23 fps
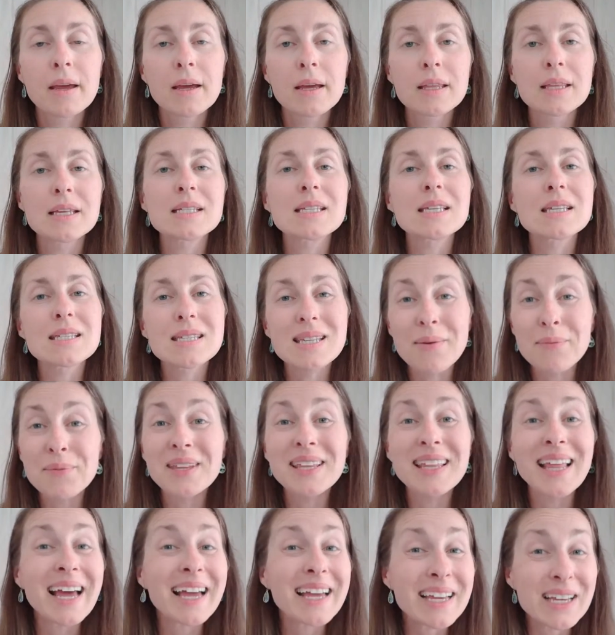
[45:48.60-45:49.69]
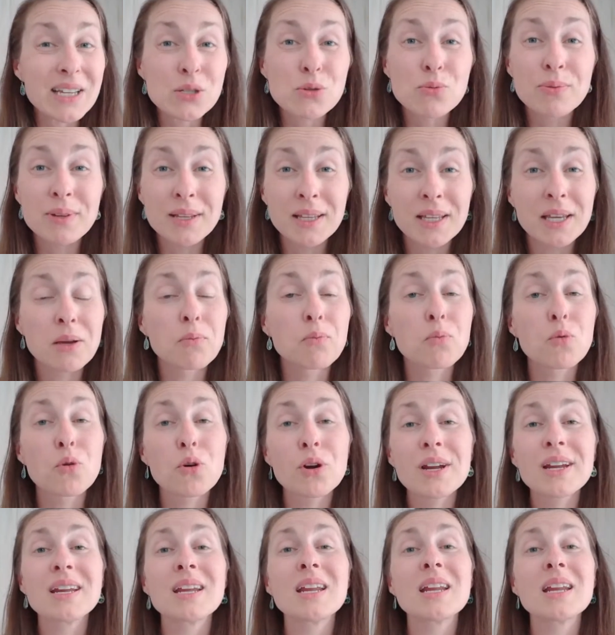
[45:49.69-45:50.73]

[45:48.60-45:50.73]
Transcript: This is something that is really important